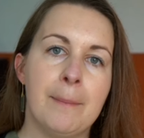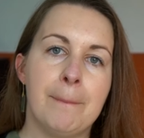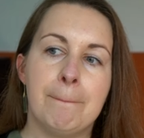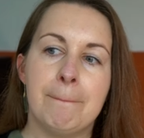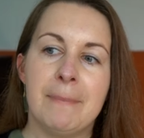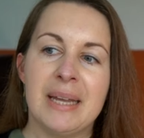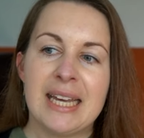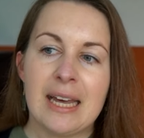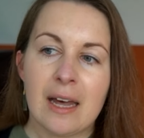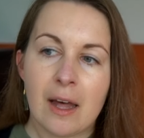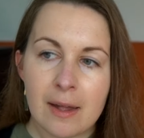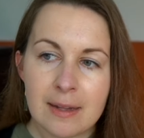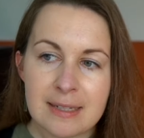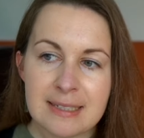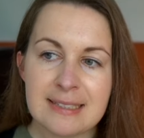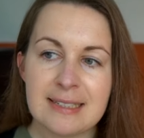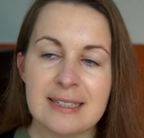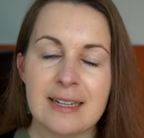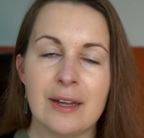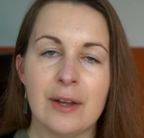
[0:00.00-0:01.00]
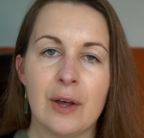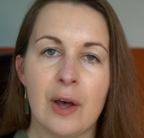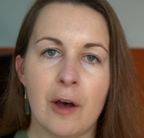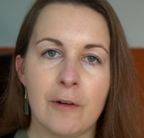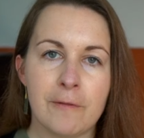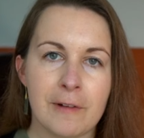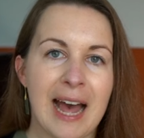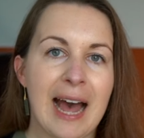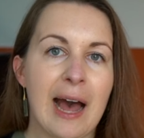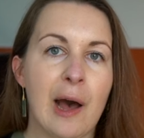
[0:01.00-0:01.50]
because of
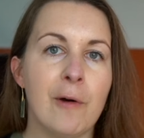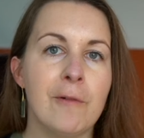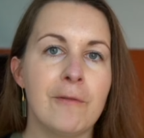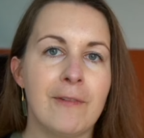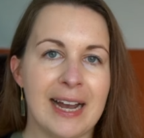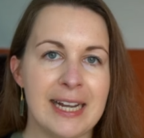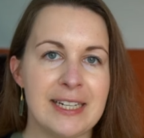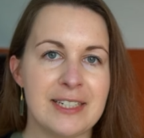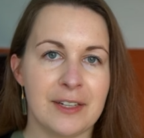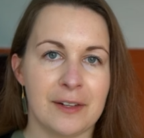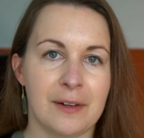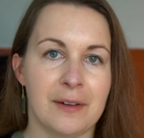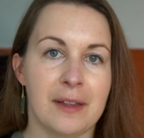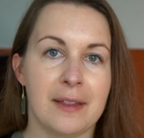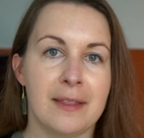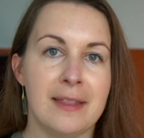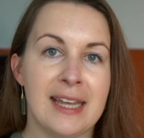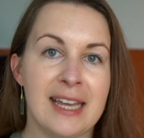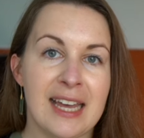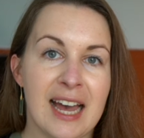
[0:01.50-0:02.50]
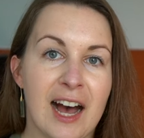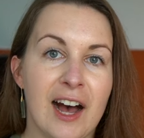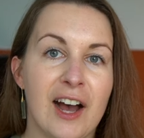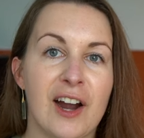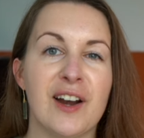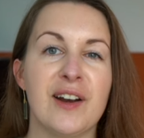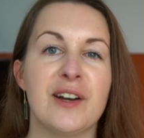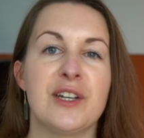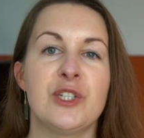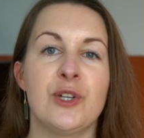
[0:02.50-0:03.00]
how vital they
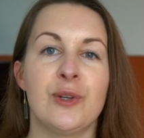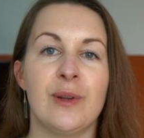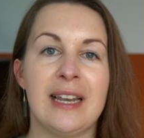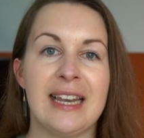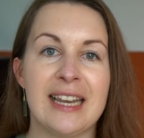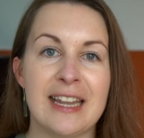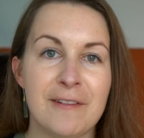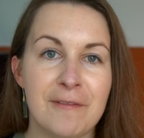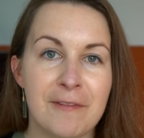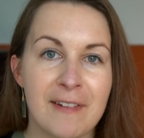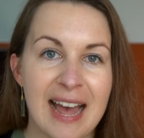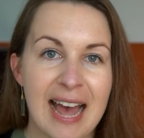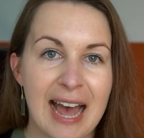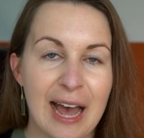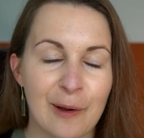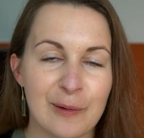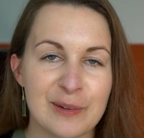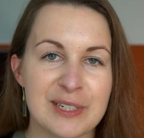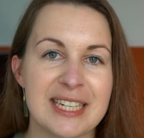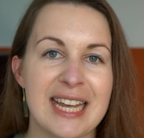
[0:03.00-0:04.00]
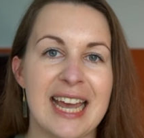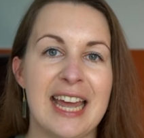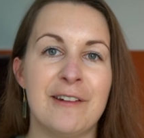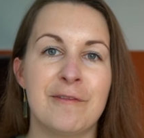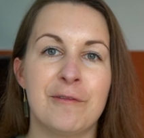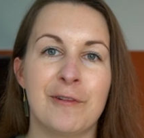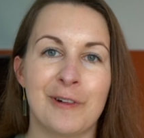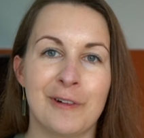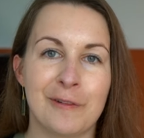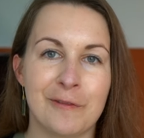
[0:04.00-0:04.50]
are to live out and
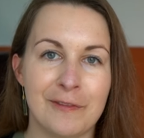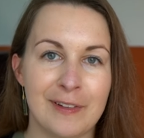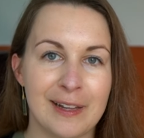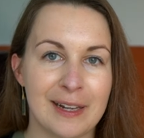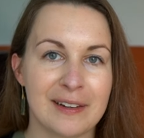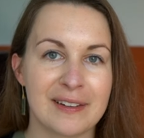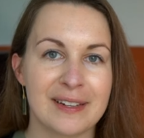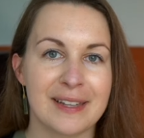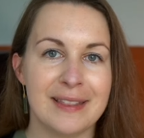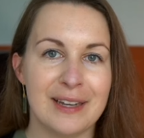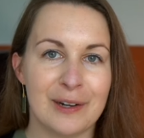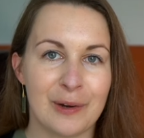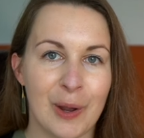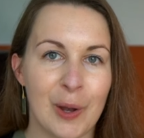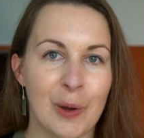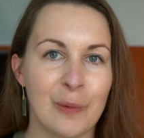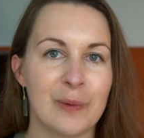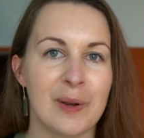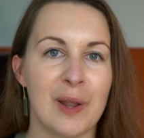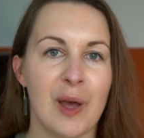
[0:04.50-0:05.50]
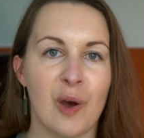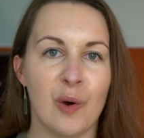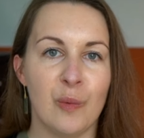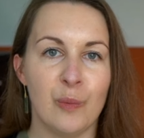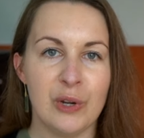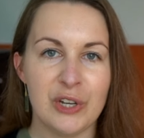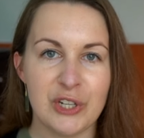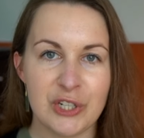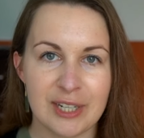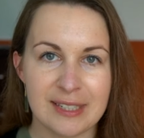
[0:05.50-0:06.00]
fulfill their own
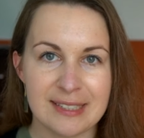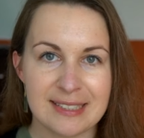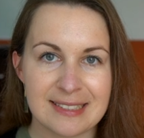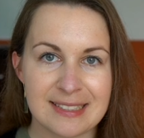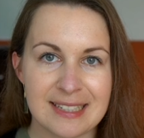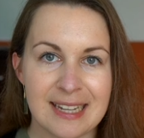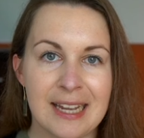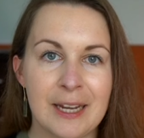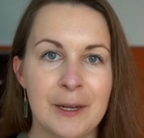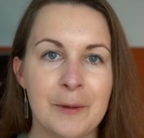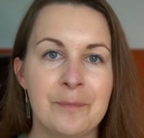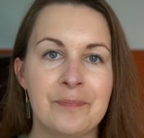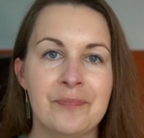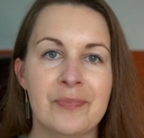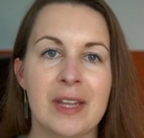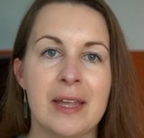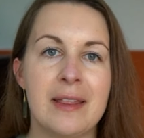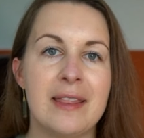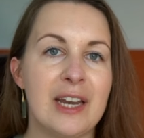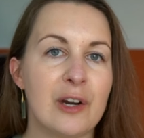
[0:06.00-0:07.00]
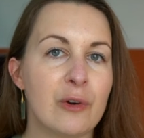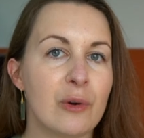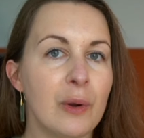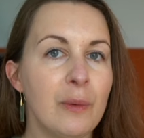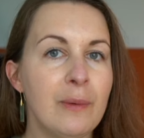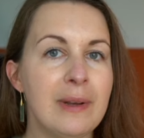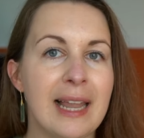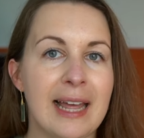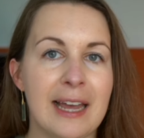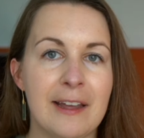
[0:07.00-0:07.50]
wishes. Their own
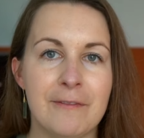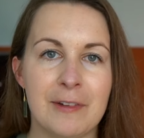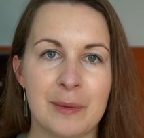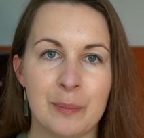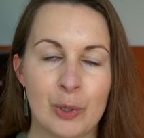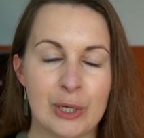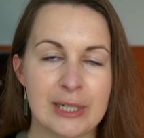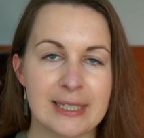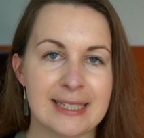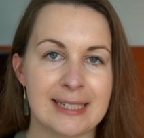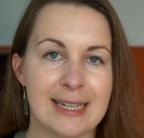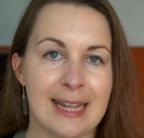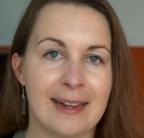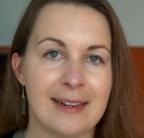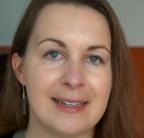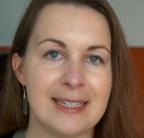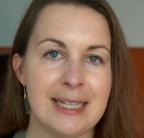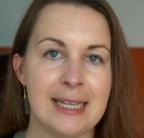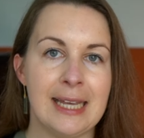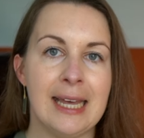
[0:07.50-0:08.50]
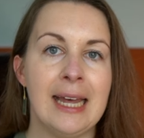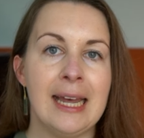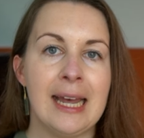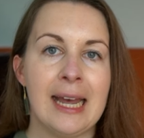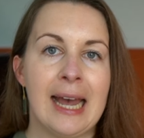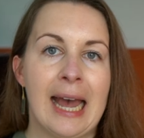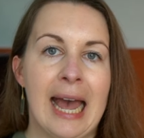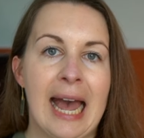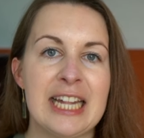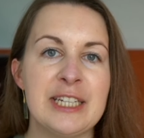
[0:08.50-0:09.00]
life and personality
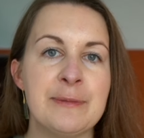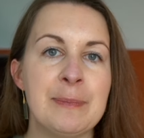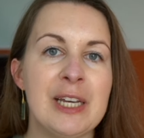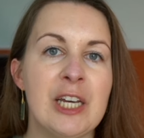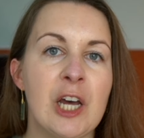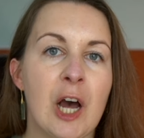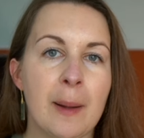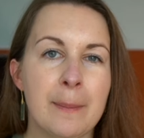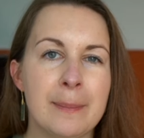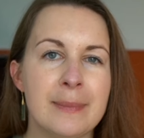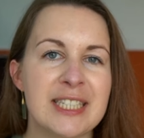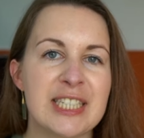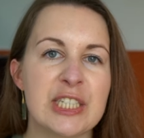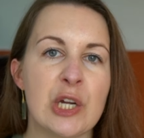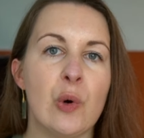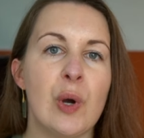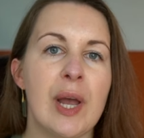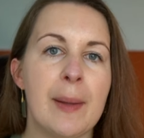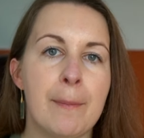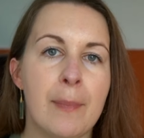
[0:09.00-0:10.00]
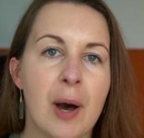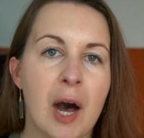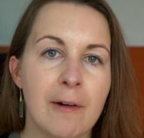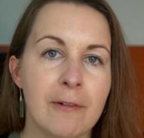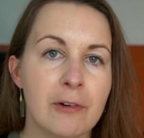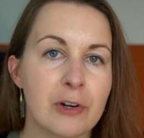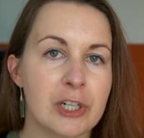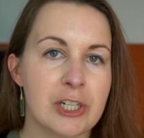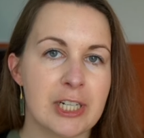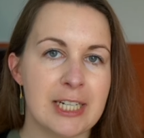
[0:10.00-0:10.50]
has become so
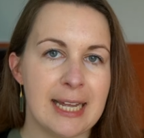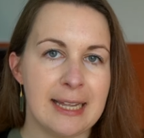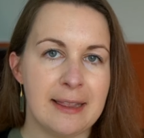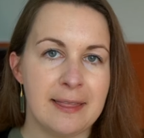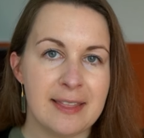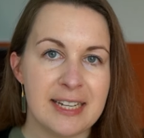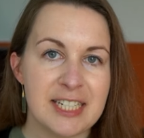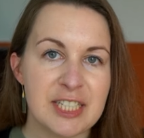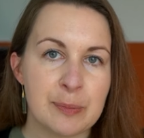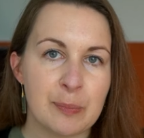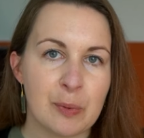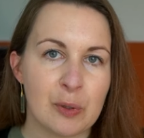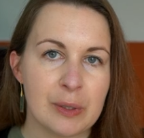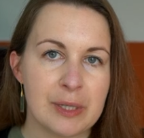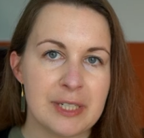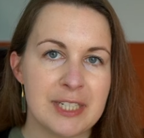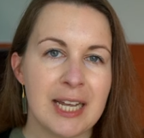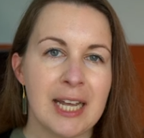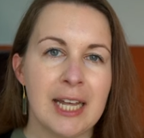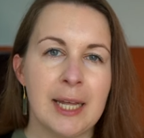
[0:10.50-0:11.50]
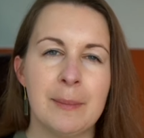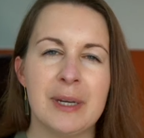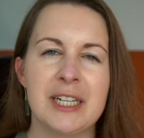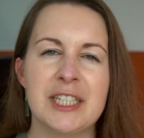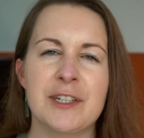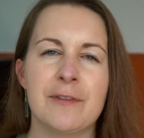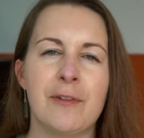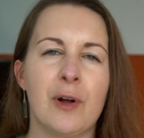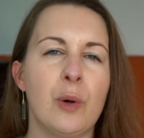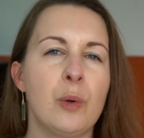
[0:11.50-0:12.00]
impoverished at this point because
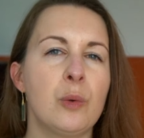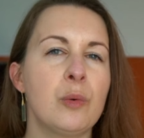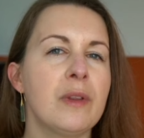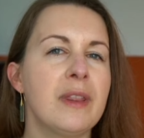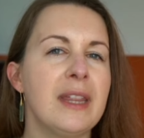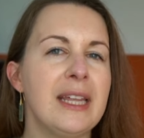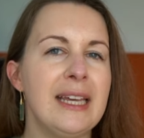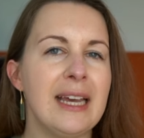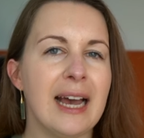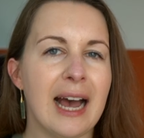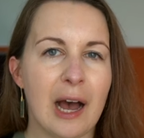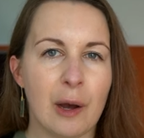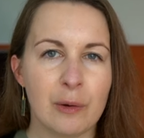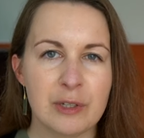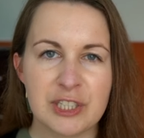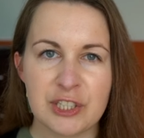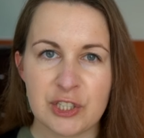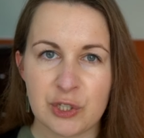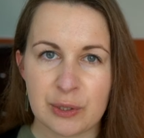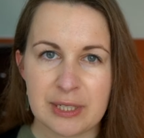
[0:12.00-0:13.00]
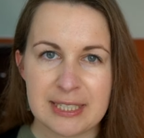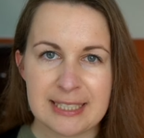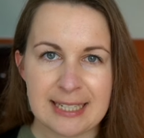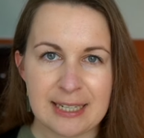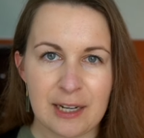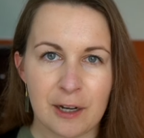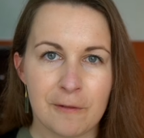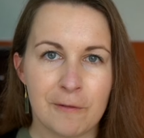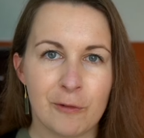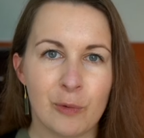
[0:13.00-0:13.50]
of all the outsourcing
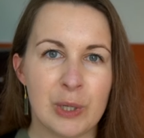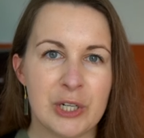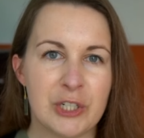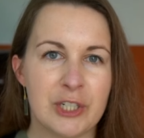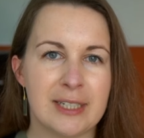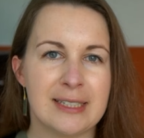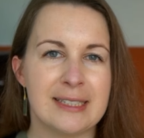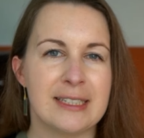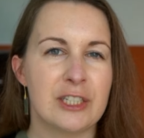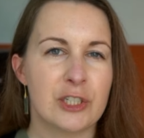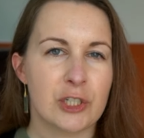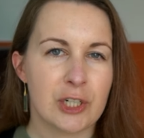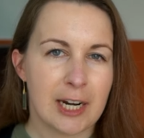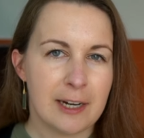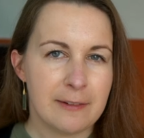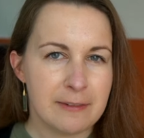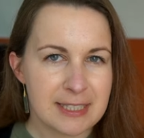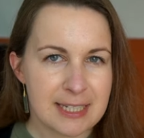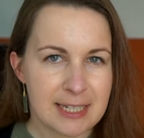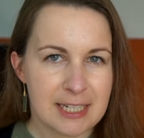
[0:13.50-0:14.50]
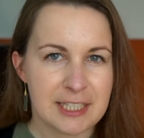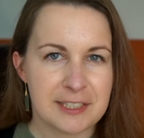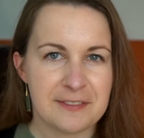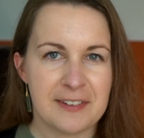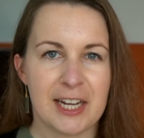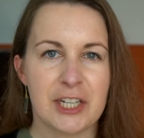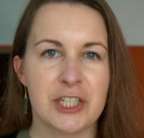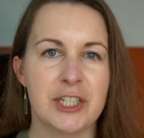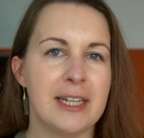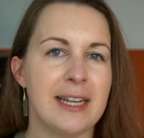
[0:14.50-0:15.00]
of wishes, drive,
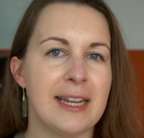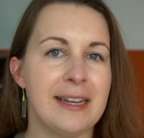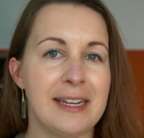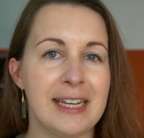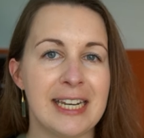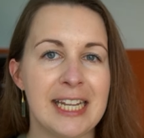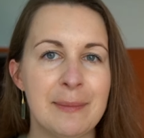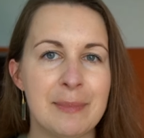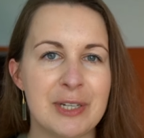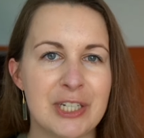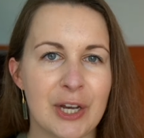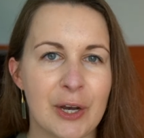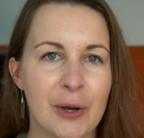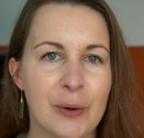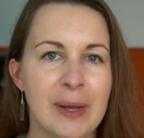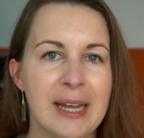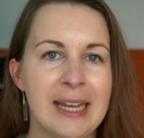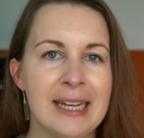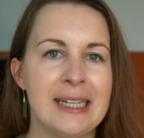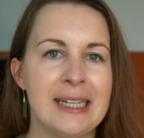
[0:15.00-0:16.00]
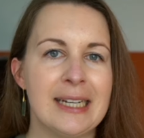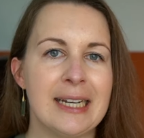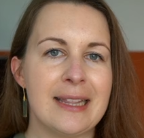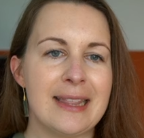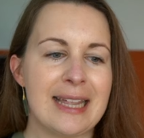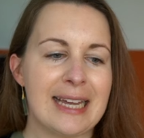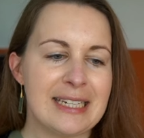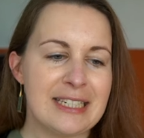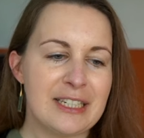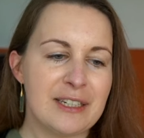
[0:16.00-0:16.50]
satisfaction, and libido
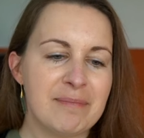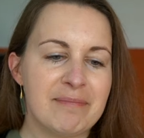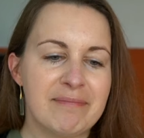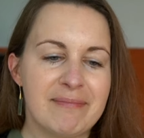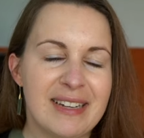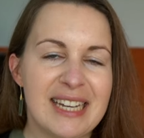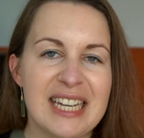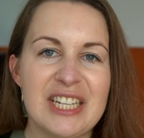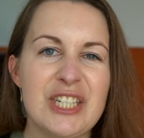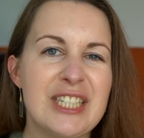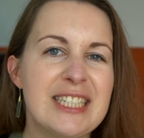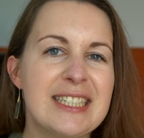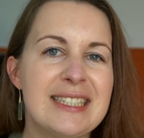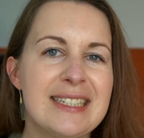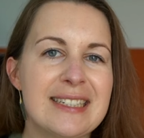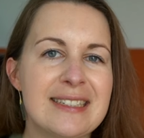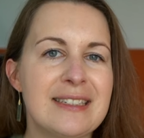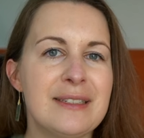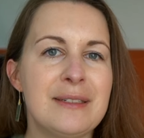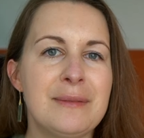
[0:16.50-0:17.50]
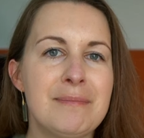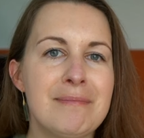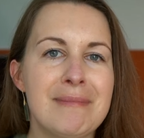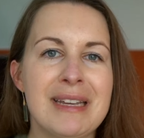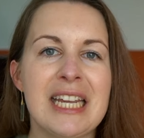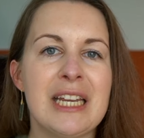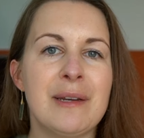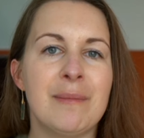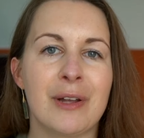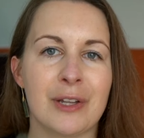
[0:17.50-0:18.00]
that it just doesn't
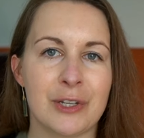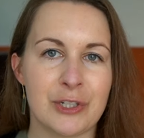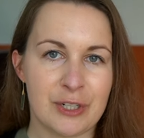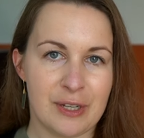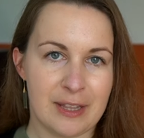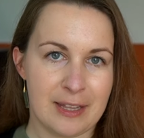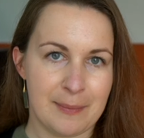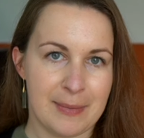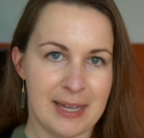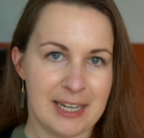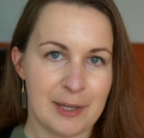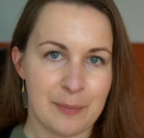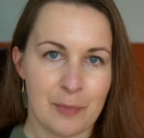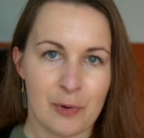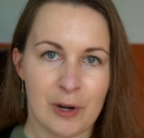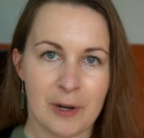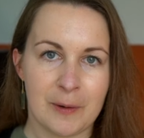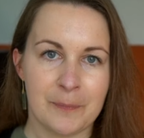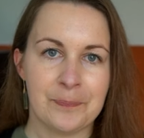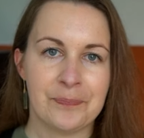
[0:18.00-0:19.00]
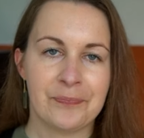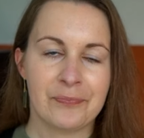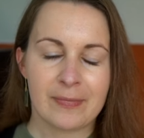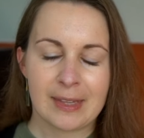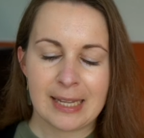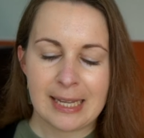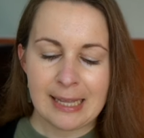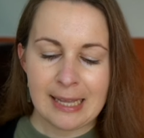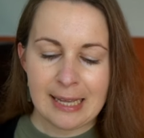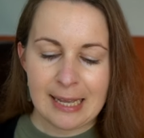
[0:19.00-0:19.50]
mean much to them anymore.
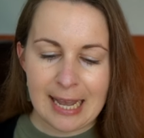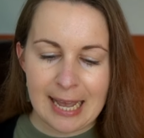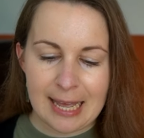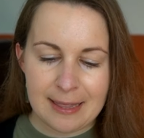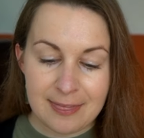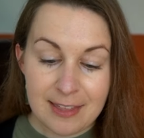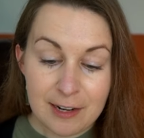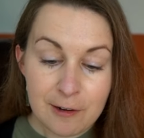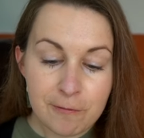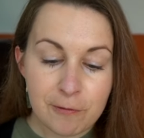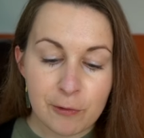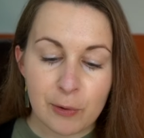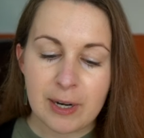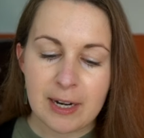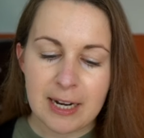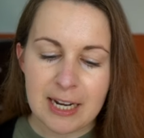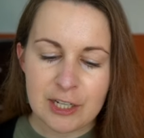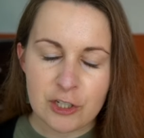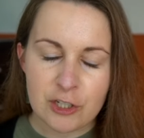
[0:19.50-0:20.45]
And therefore, in